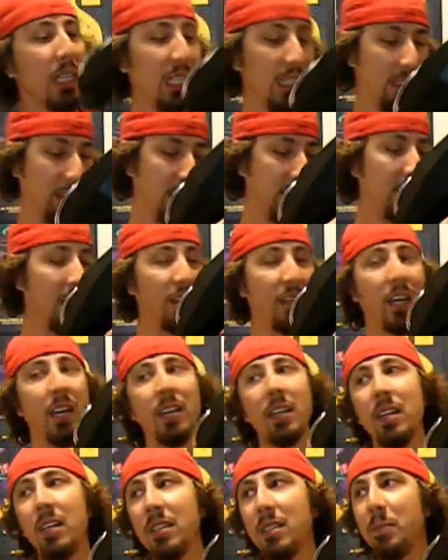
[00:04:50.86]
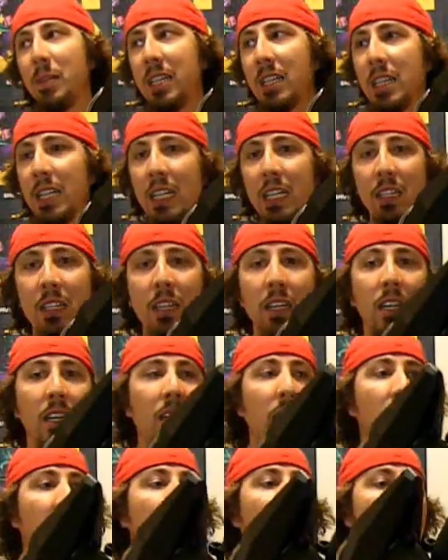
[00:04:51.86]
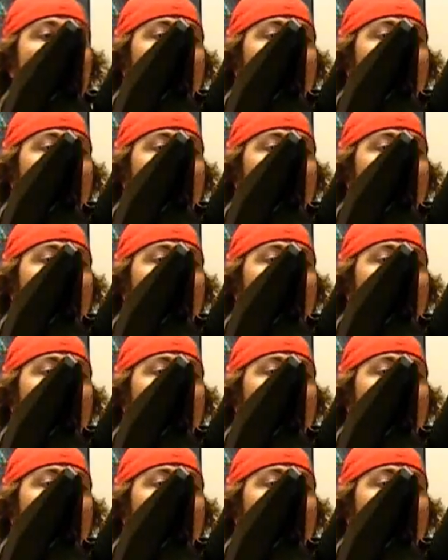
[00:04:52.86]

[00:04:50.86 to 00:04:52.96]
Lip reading: to be really... Oh, God, that needs to be cleaned. It